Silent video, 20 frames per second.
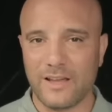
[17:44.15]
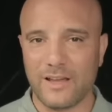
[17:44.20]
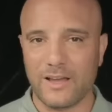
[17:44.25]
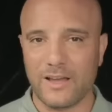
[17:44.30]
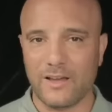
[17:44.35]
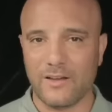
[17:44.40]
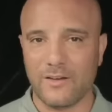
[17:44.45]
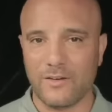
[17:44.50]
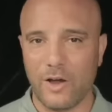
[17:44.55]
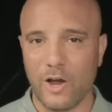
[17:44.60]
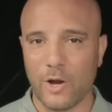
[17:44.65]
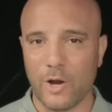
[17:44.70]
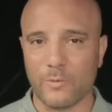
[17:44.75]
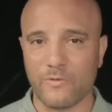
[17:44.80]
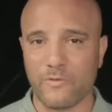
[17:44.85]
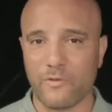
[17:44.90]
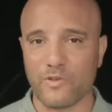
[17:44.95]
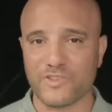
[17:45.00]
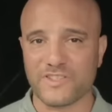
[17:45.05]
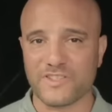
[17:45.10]

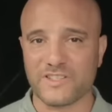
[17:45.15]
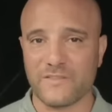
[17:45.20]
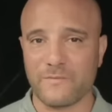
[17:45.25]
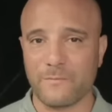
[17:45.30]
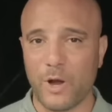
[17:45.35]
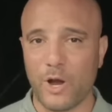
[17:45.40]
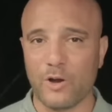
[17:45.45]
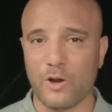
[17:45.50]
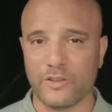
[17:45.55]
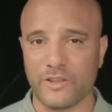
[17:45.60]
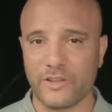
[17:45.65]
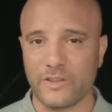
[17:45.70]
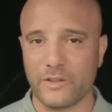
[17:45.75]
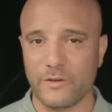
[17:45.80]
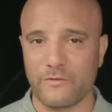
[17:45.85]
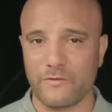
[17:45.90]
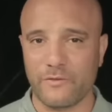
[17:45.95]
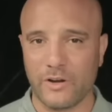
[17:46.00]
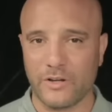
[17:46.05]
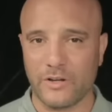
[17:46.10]
Armed forces have parked
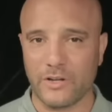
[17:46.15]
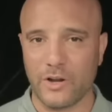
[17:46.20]
in their